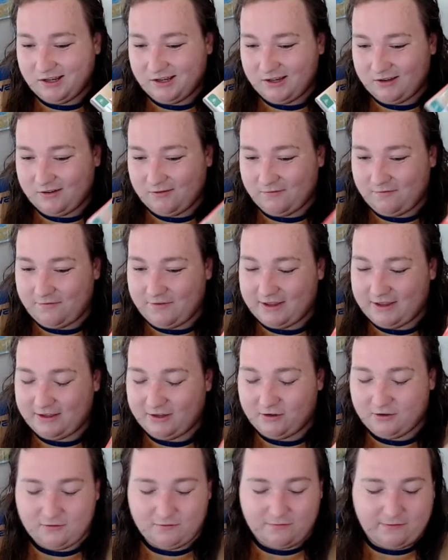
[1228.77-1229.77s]
Fairly
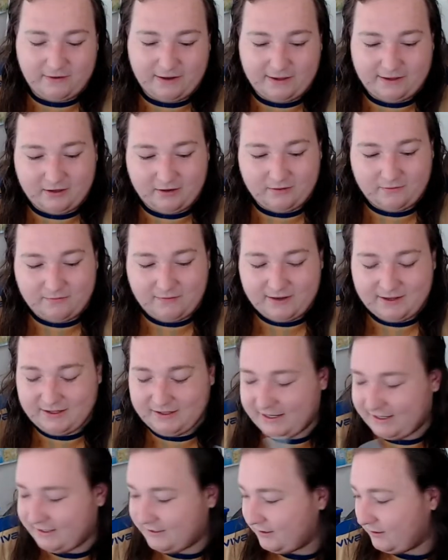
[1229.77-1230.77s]
good, fairly
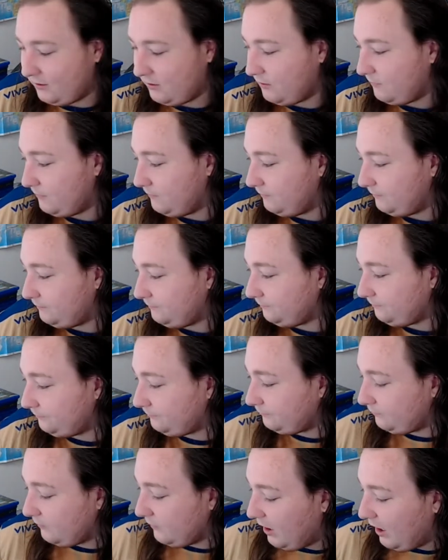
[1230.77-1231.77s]
decent.
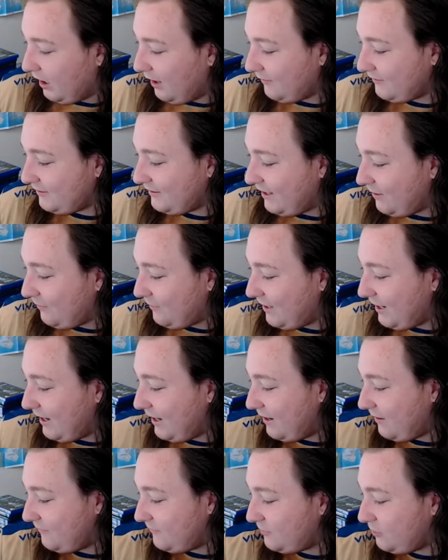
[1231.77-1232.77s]
After that we
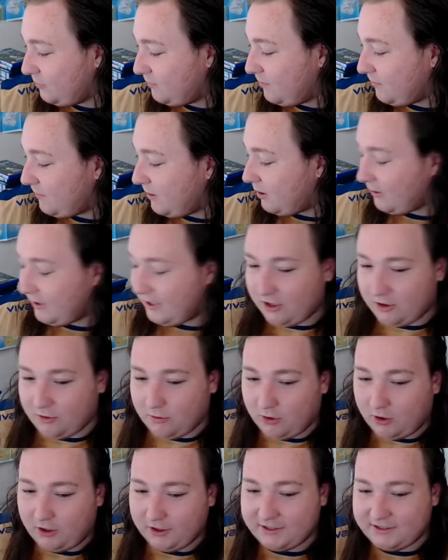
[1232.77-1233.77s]
have Super Mario
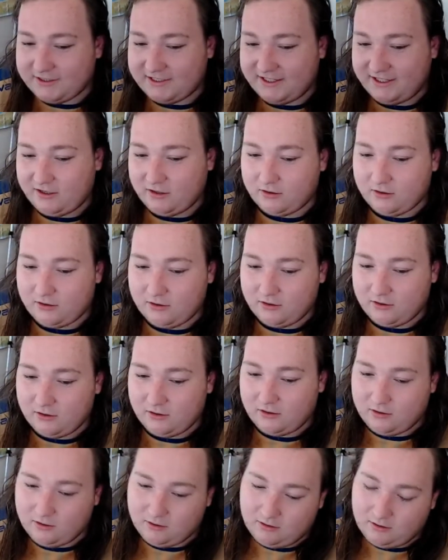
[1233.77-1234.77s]
Odyssey,
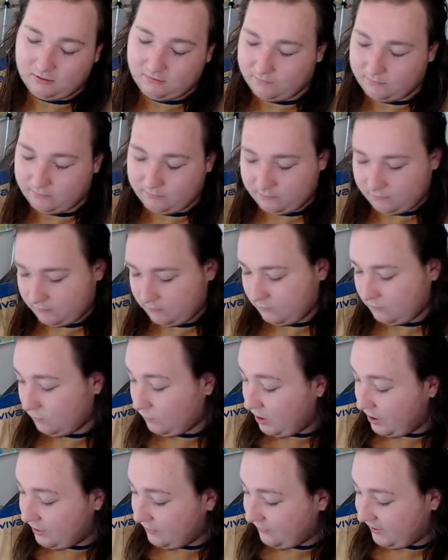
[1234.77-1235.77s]

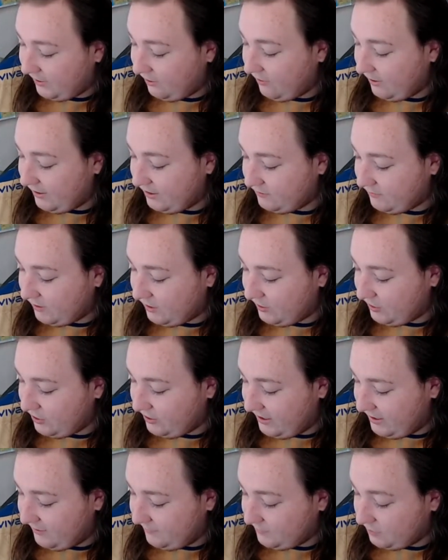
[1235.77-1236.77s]
one of the greatest Mario
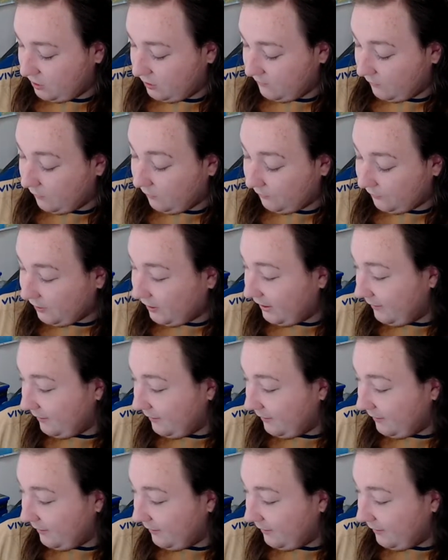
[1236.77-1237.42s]
games of all time.